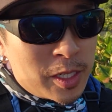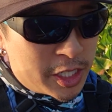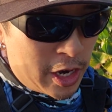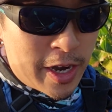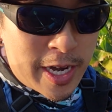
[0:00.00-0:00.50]

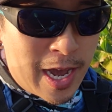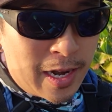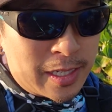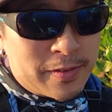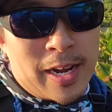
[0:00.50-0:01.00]
sharing
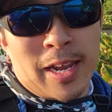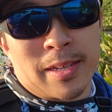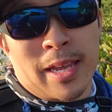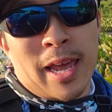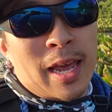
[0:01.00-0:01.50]
knowledge, right?
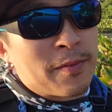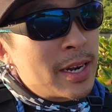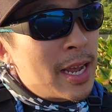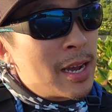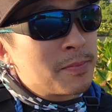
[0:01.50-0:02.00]
And
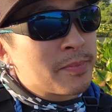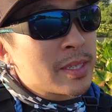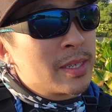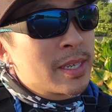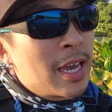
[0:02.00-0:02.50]
right now,
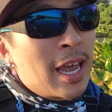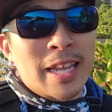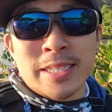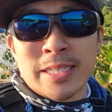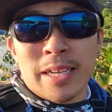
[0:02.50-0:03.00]

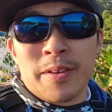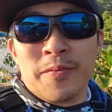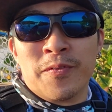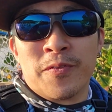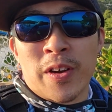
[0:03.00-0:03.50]
it's
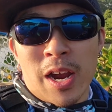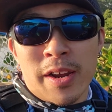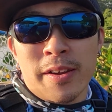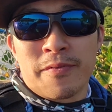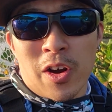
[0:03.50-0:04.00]

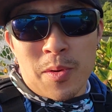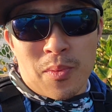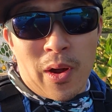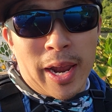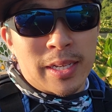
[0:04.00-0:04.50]
very, very
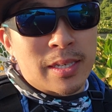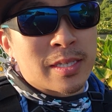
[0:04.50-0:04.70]
bright.